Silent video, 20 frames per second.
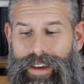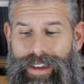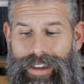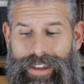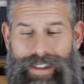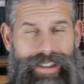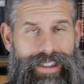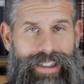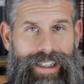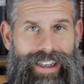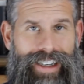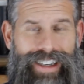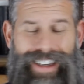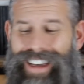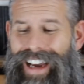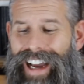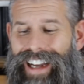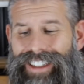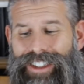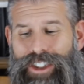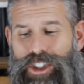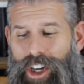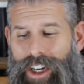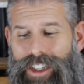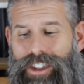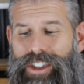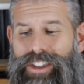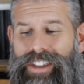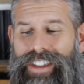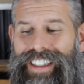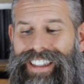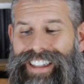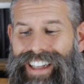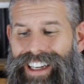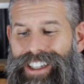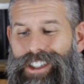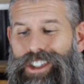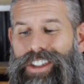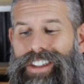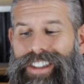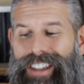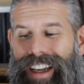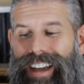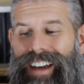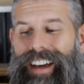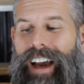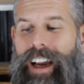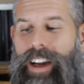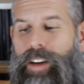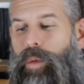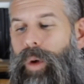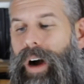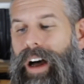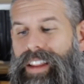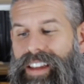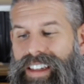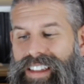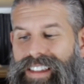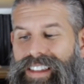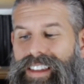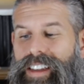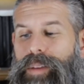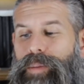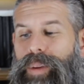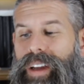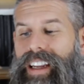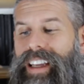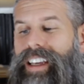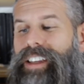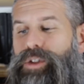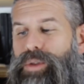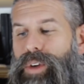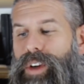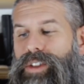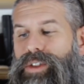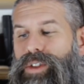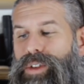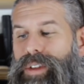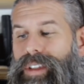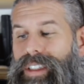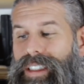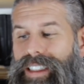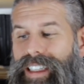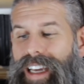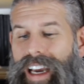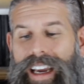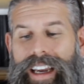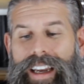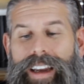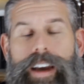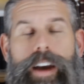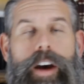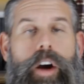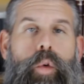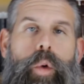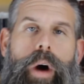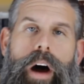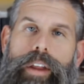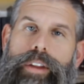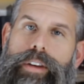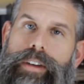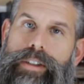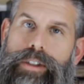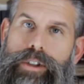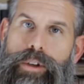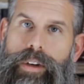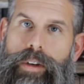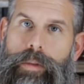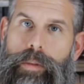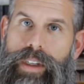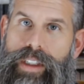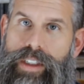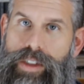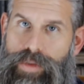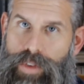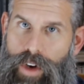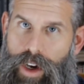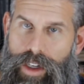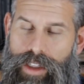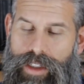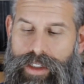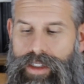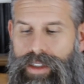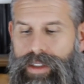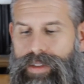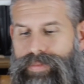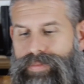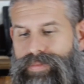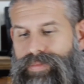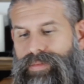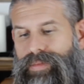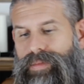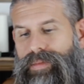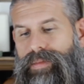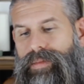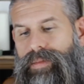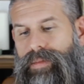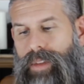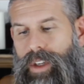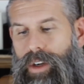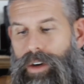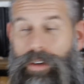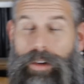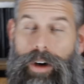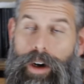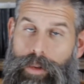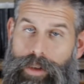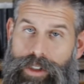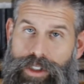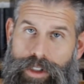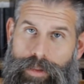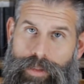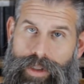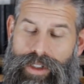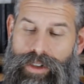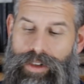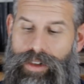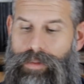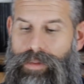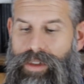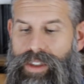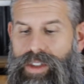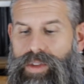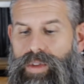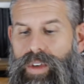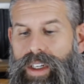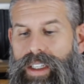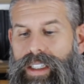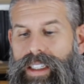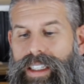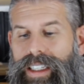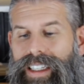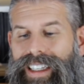You see, God judges the nations at night while they sleep, and Israel during the day while they're doing mitzvot, or while we should be doing mitzvot.